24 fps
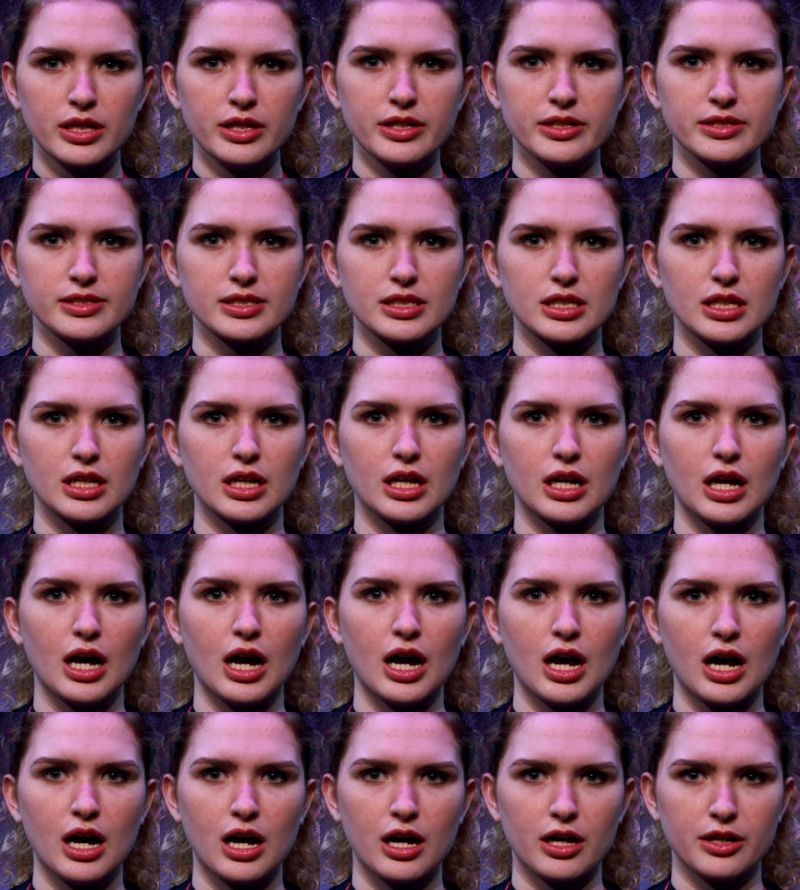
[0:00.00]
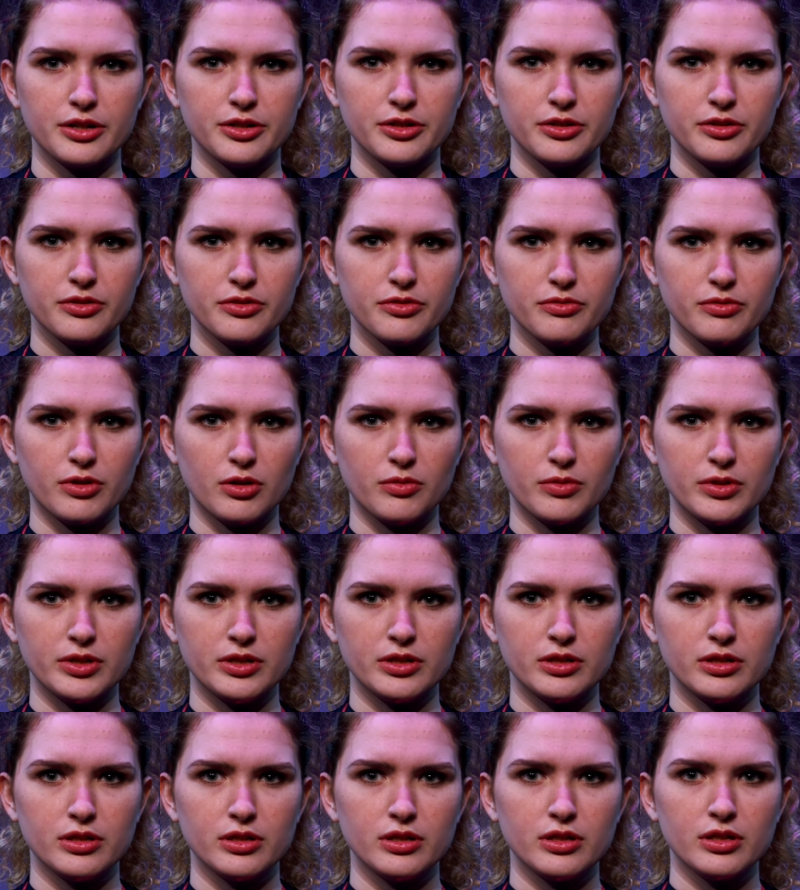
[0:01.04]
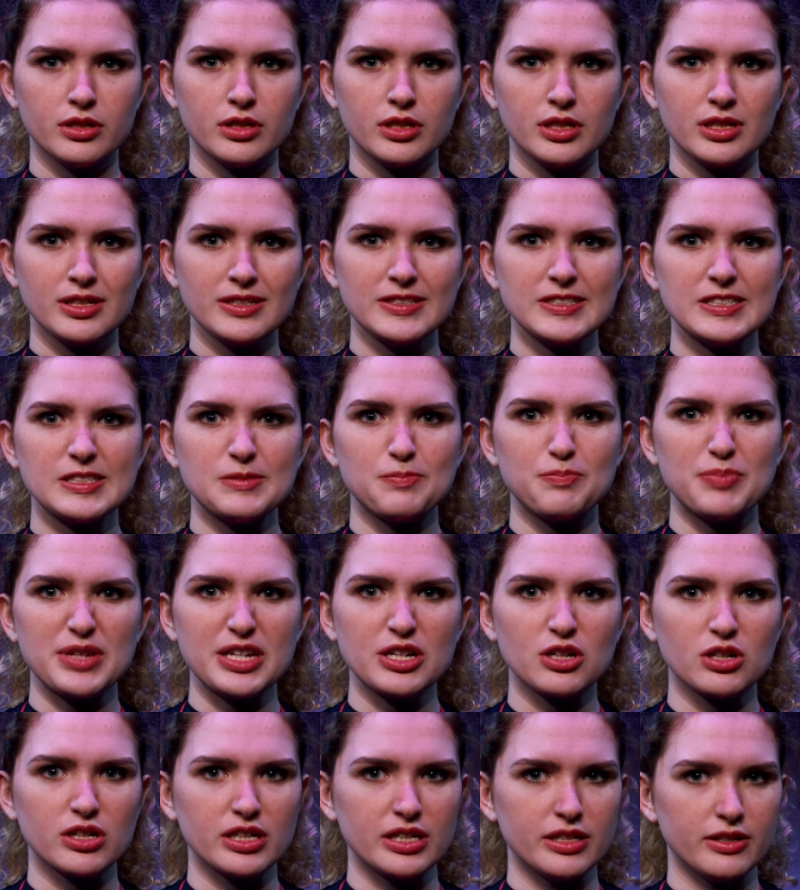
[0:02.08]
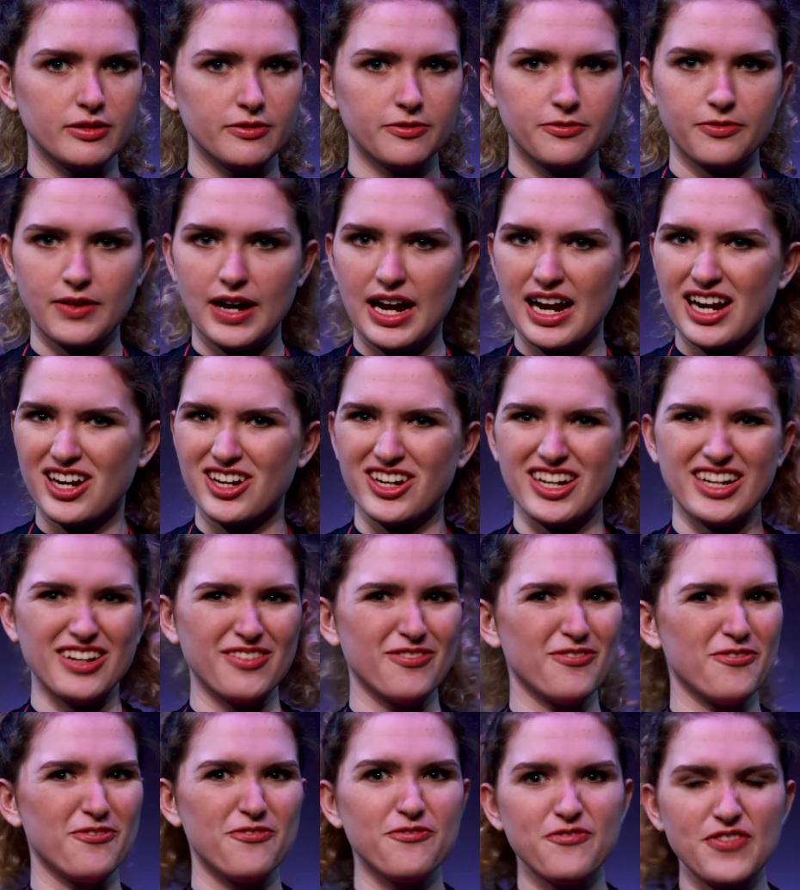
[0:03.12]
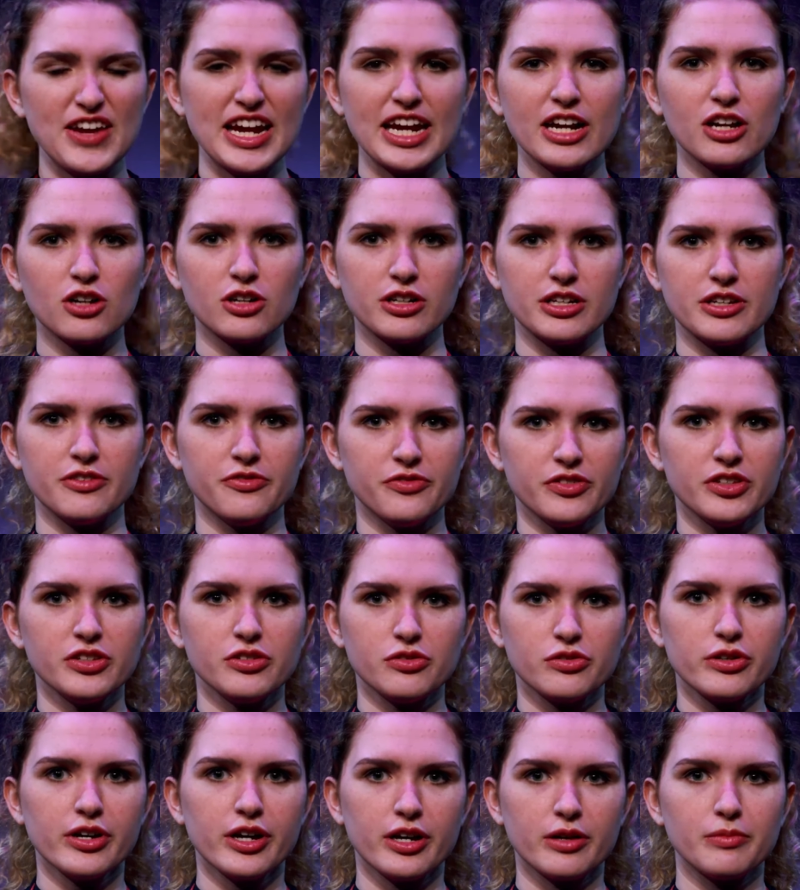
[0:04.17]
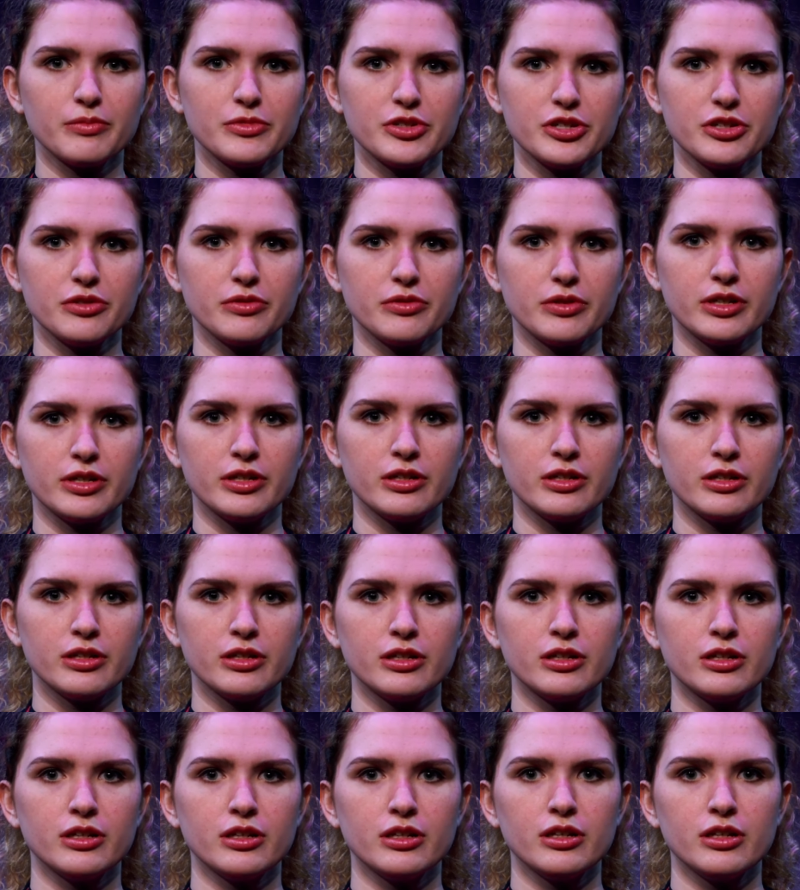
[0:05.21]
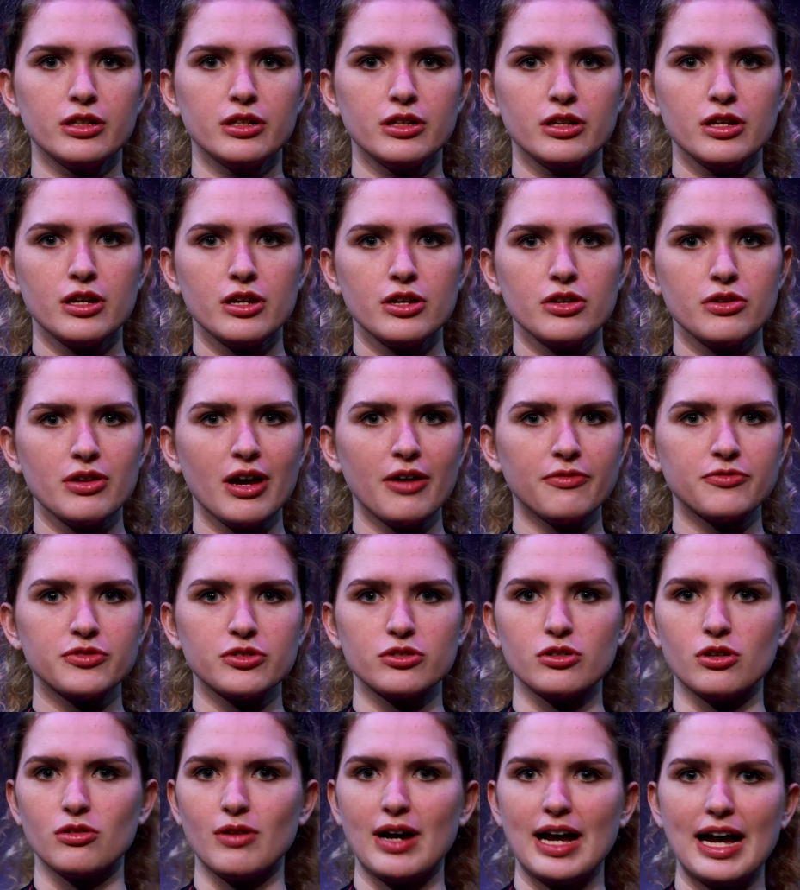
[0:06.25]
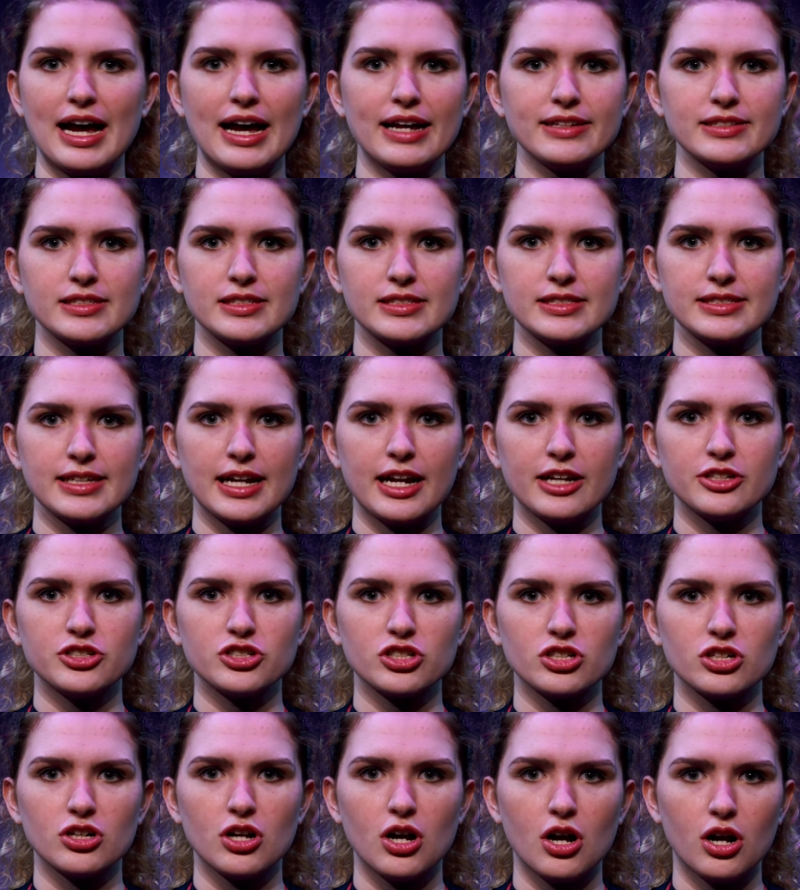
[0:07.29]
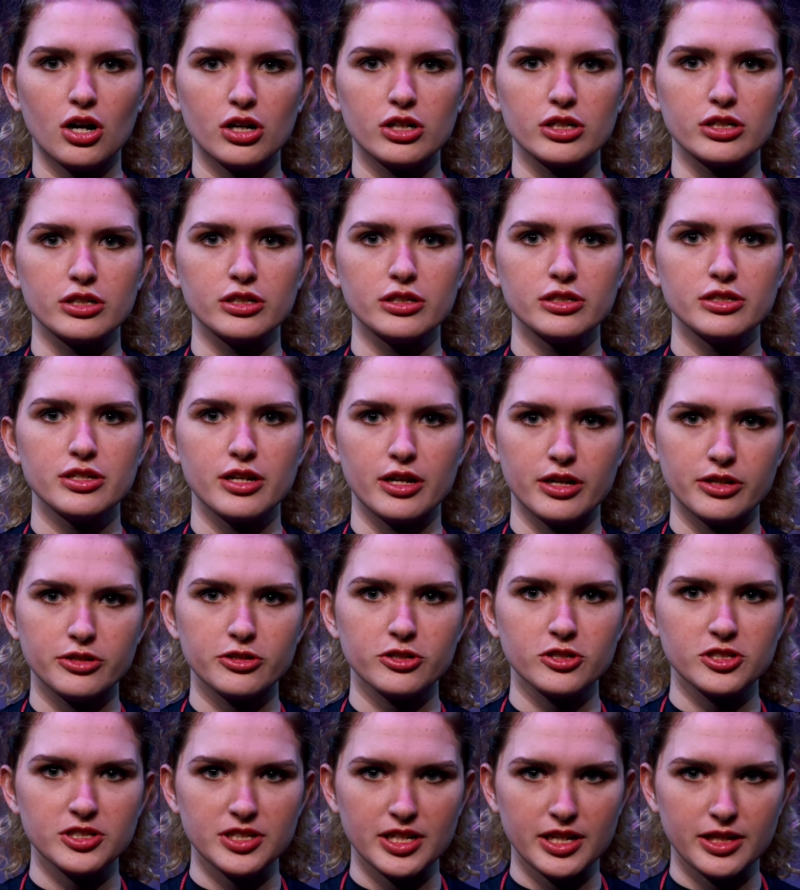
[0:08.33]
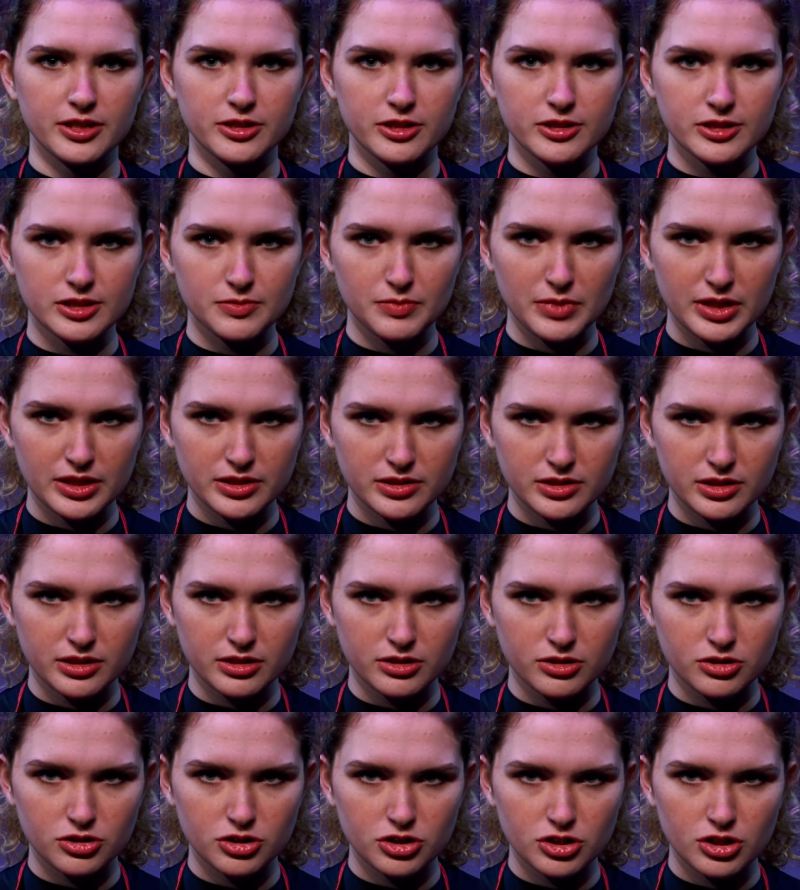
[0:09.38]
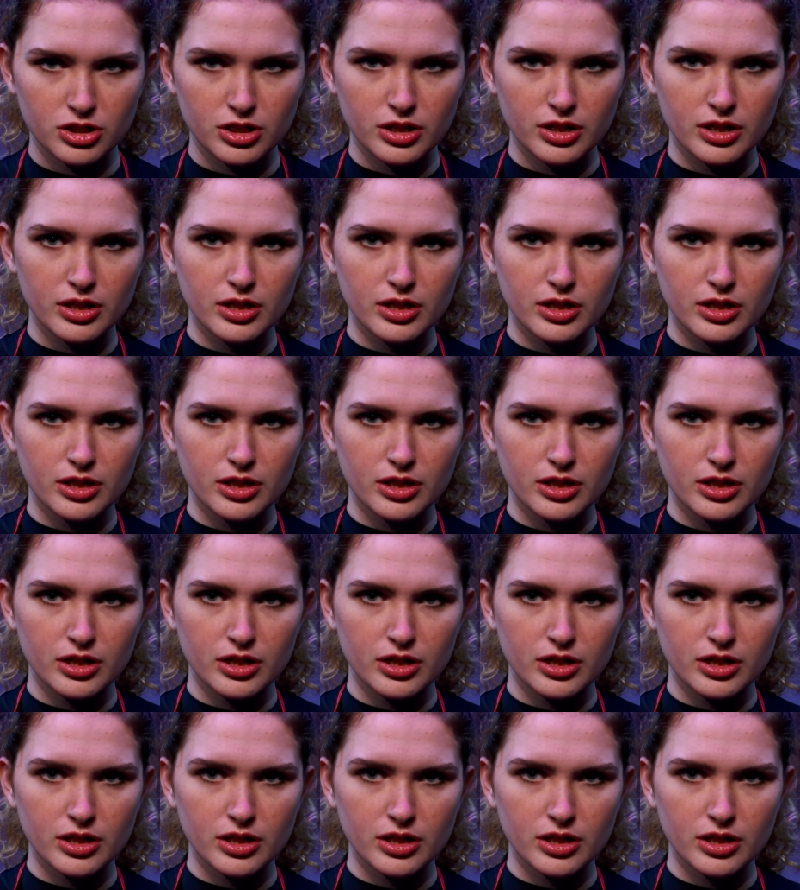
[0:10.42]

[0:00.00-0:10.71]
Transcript: It is God throwing, spirit fire, and very few come to it. You have to grow eyes inside your heart to understand its message.